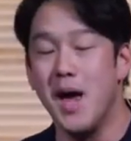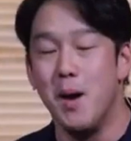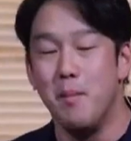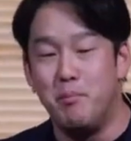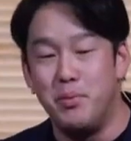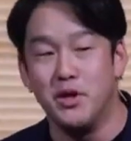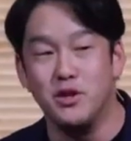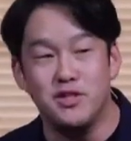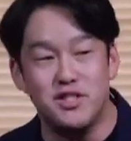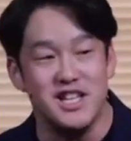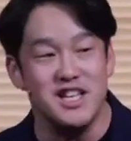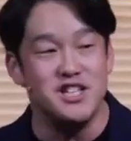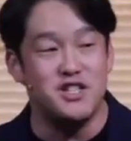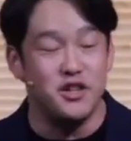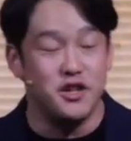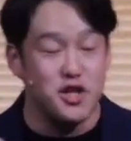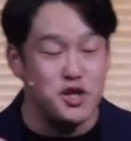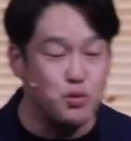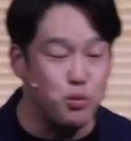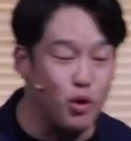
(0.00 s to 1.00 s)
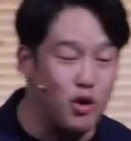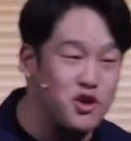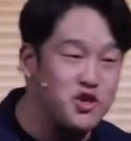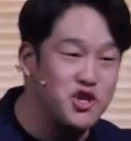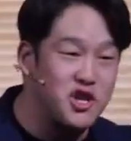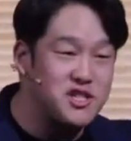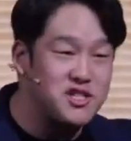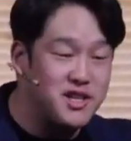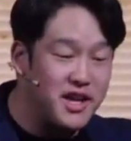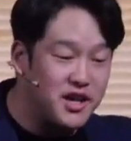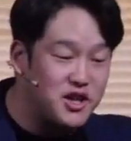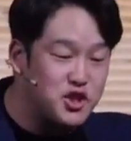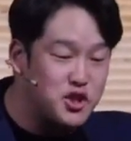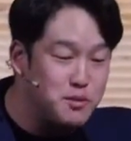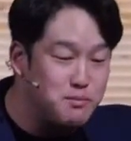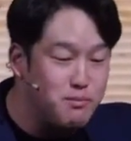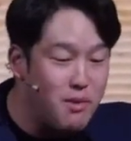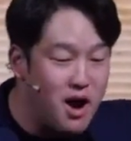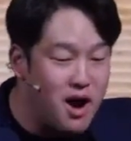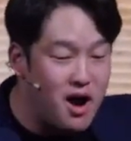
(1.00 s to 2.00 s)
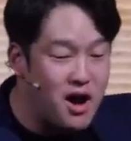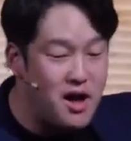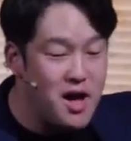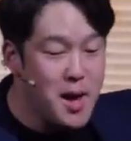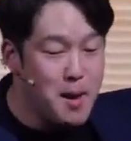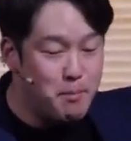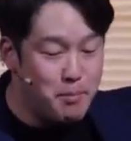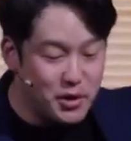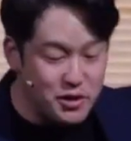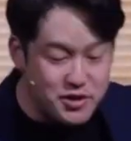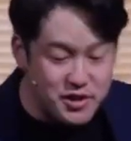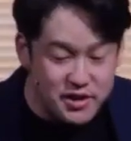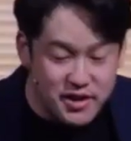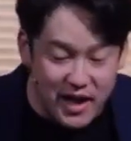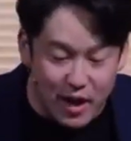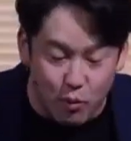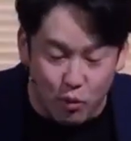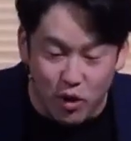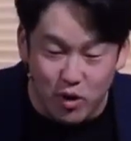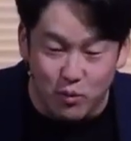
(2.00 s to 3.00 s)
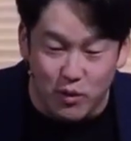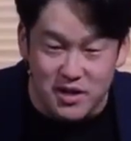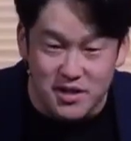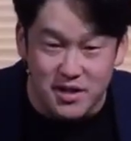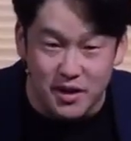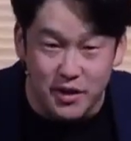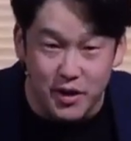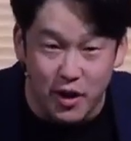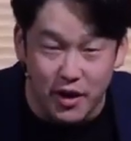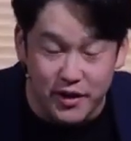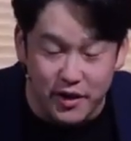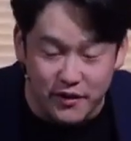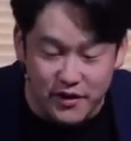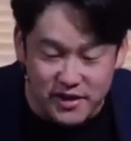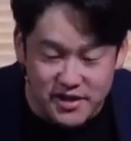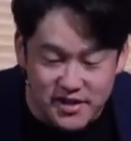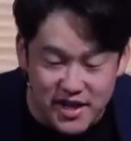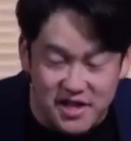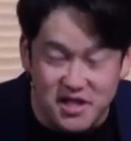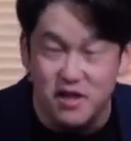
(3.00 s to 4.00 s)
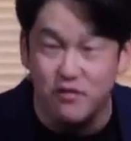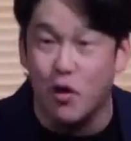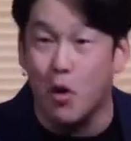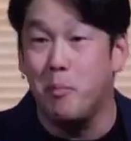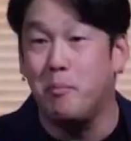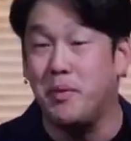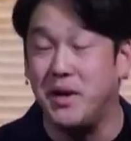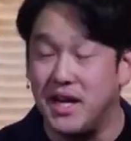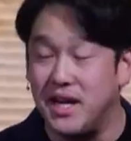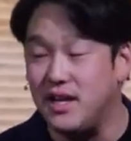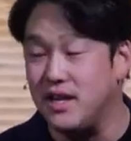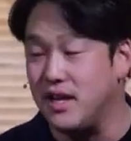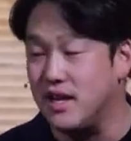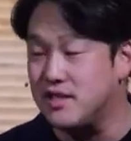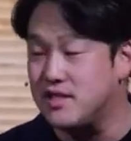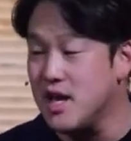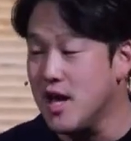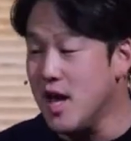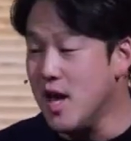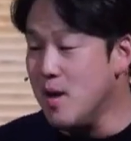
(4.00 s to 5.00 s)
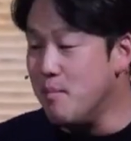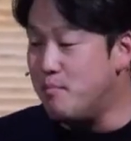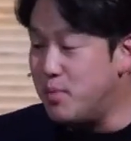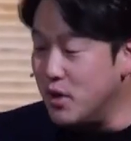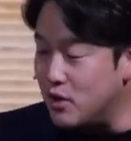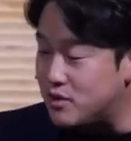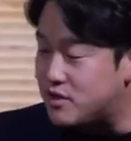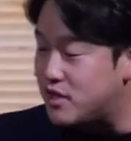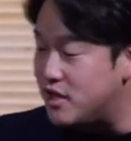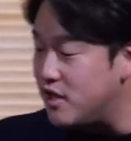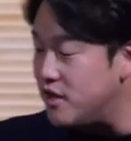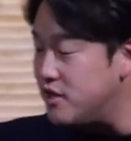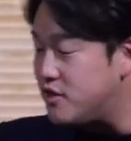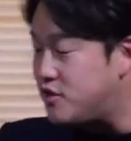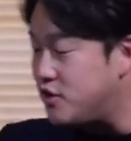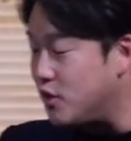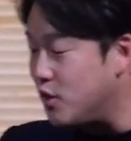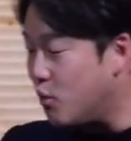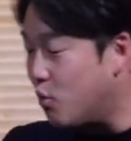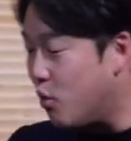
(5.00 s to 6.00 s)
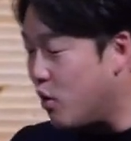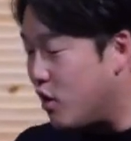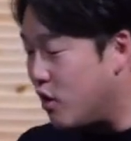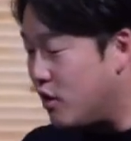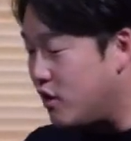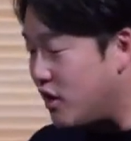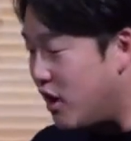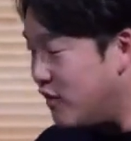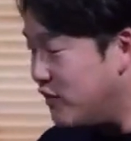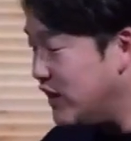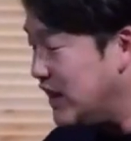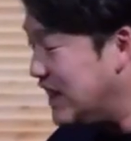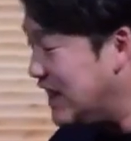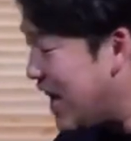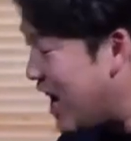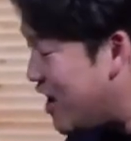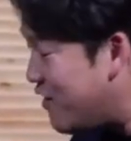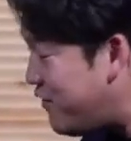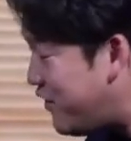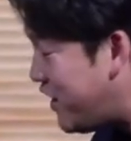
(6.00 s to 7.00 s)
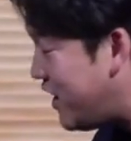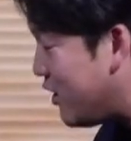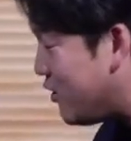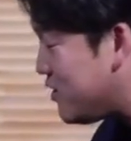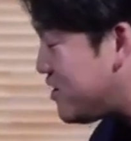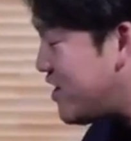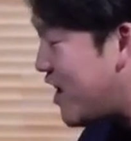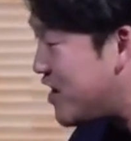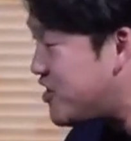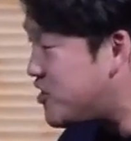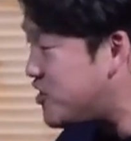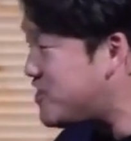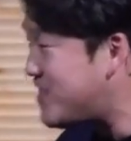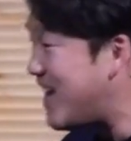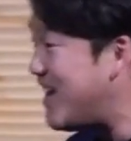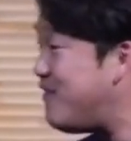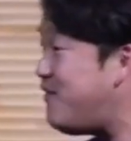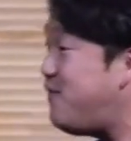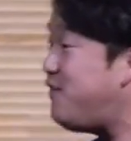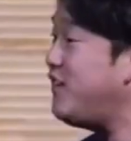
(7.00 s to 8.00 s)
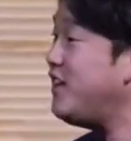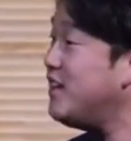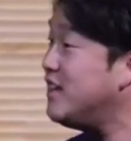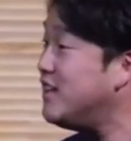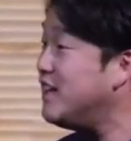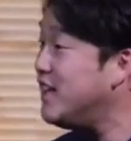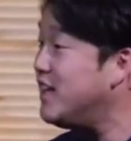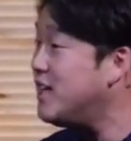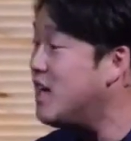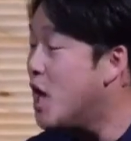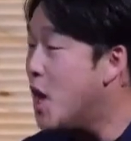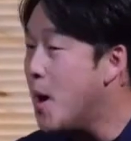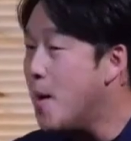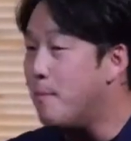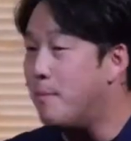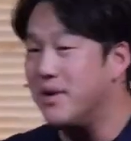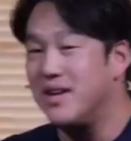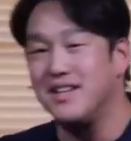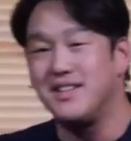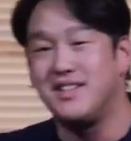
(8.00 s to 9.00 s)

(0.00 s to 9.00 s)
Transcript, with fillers: Built into this word, just like Shema, built into that word was the, the, the sense of obedience. Built into the word of love here is not just a feeling, but a